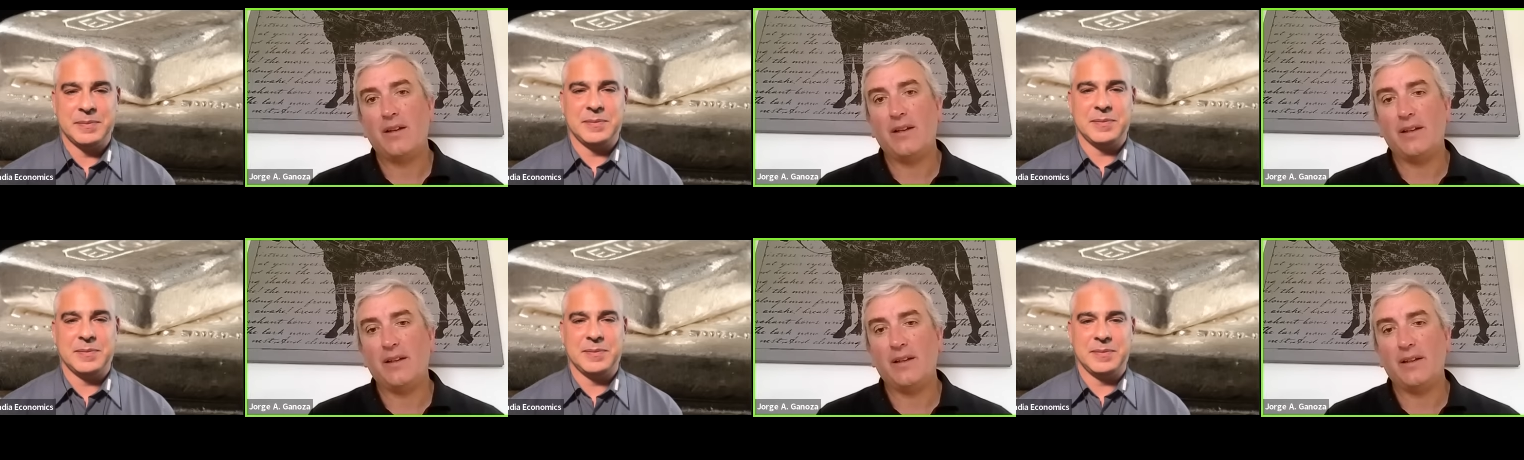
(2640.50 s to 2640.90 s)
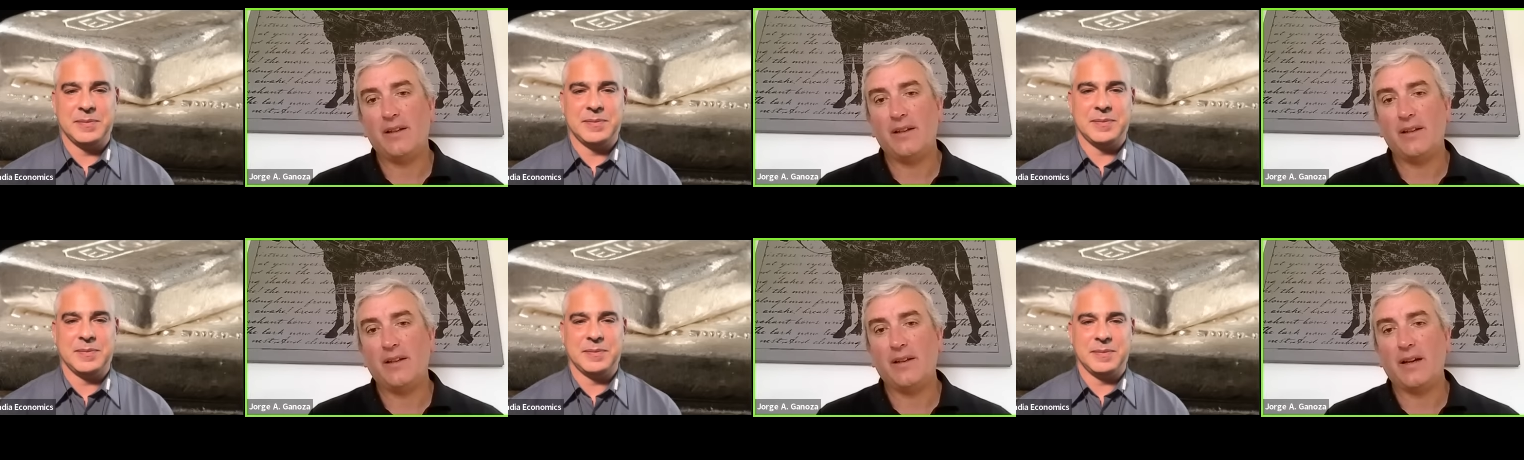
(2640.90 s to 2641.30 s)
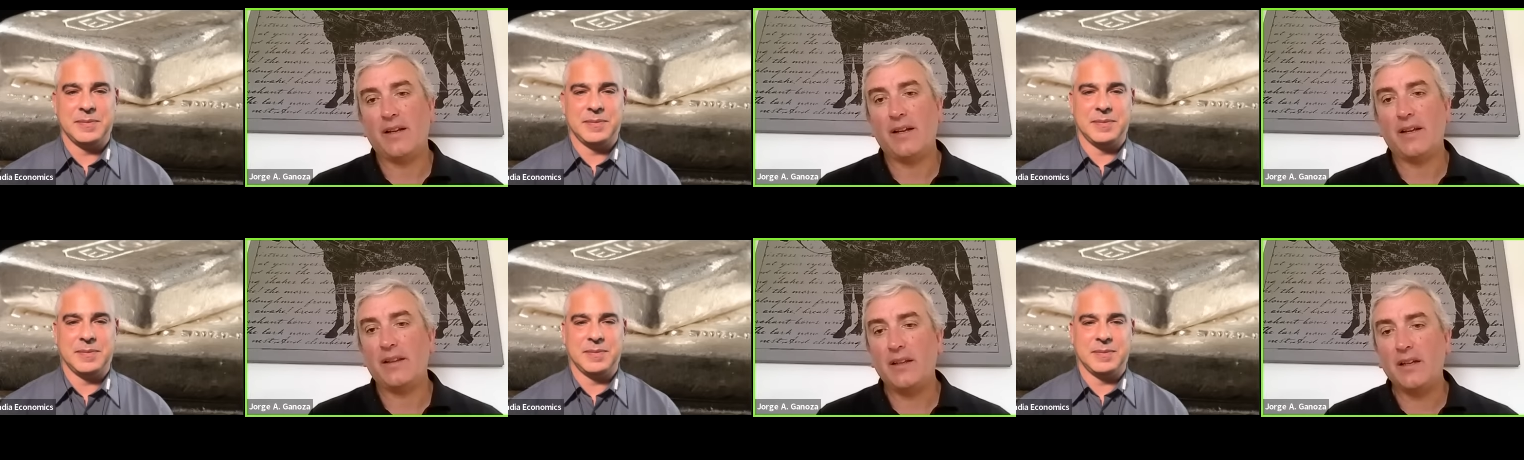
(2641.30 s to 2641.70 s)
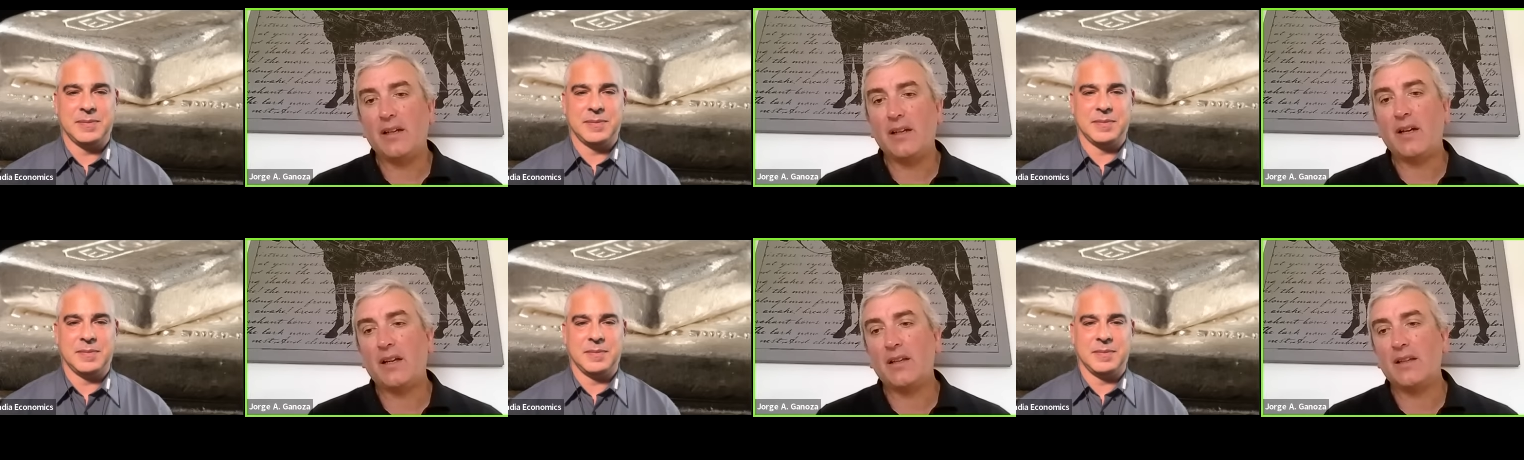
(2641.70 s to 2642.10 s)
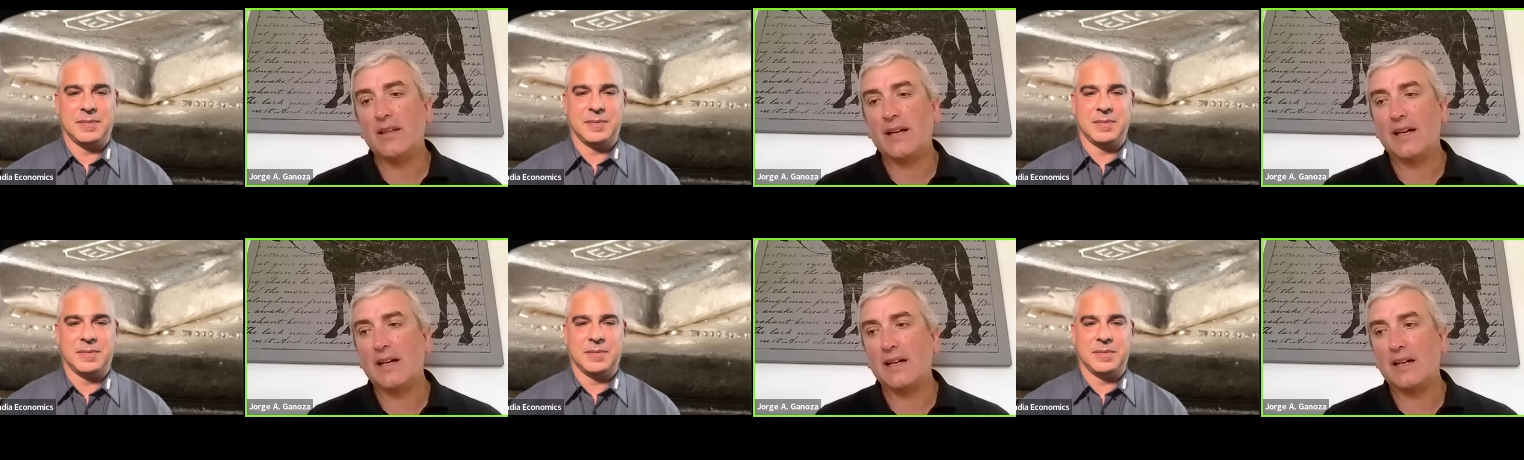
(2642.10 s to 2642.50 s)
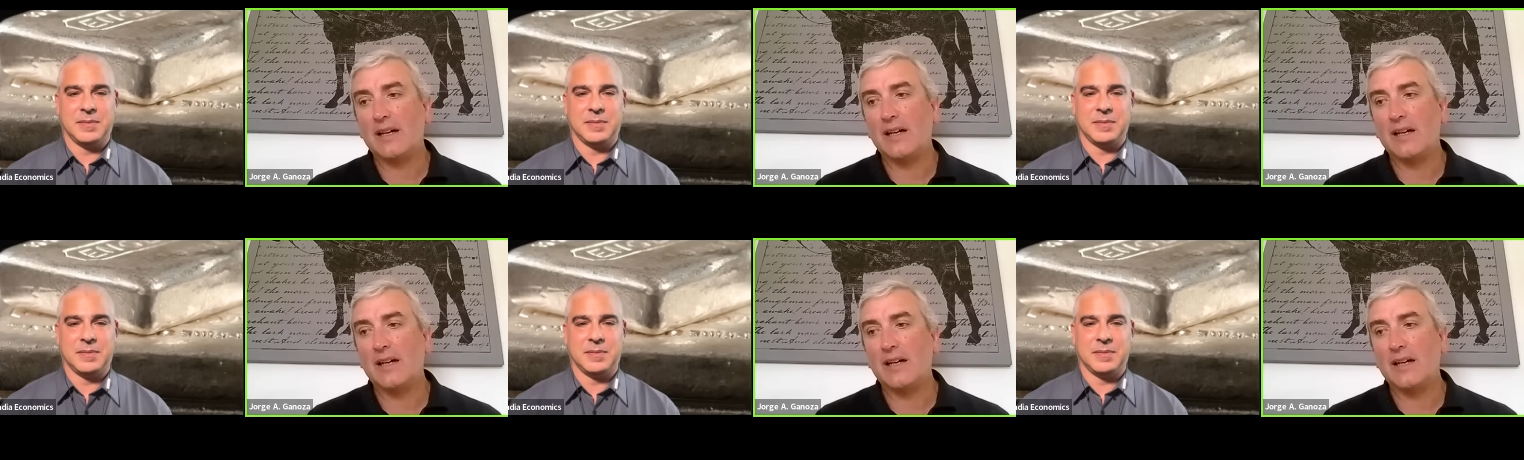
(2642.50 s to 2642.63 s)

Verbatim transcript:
Speaker 1: Uh, and I think the,